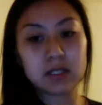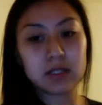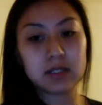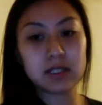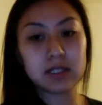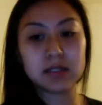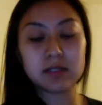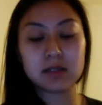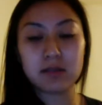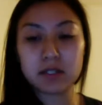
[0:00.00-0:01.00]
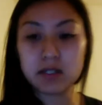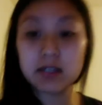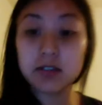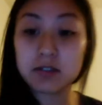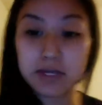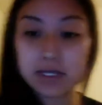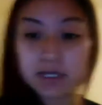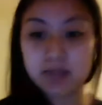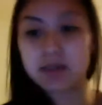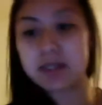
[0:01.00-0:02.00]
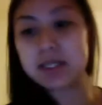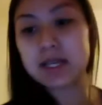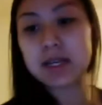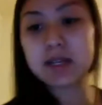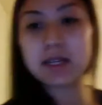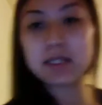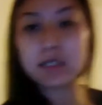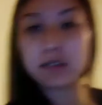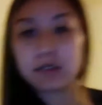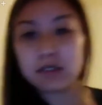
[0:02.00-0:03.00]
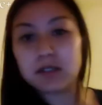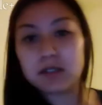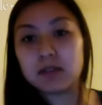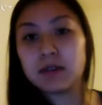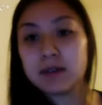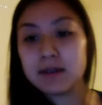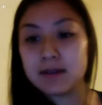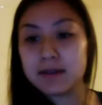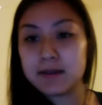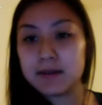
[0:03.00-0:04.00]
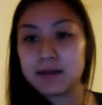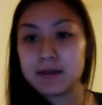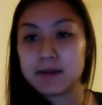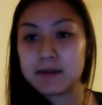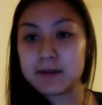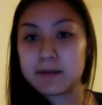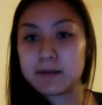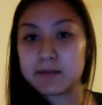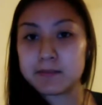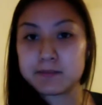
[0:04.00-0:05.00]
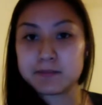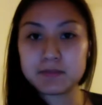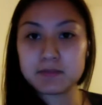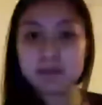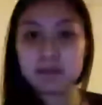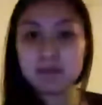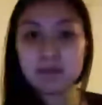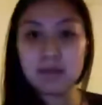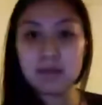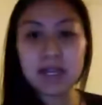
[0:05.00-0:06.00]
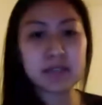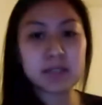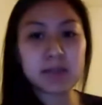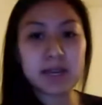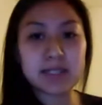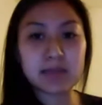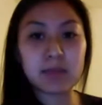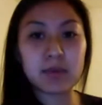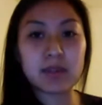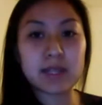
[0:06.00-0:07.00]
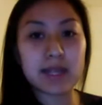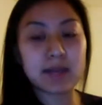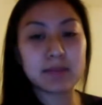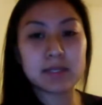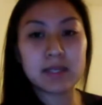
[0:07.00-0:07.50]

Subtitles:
the chains of intertwined stories that connected her to um, anyone's past. More than gaps